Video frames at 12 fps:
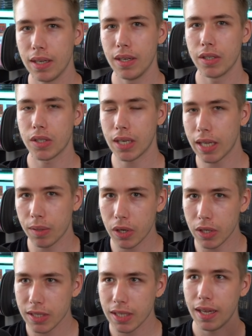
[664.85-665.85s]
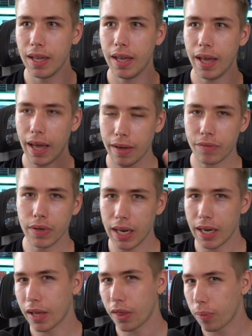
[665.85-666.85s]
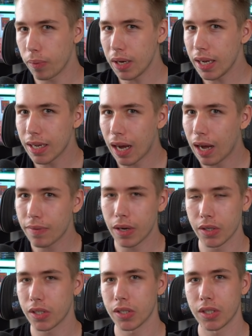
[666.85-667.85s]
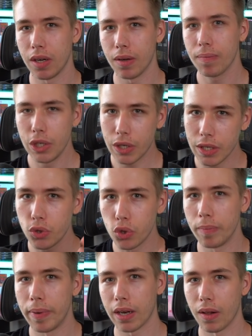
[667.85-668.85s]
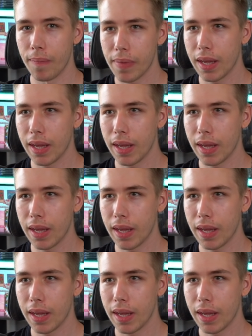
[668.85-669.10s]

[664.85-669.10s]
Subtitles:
So in other words, every like 3.5 hours or so, you can do a battle.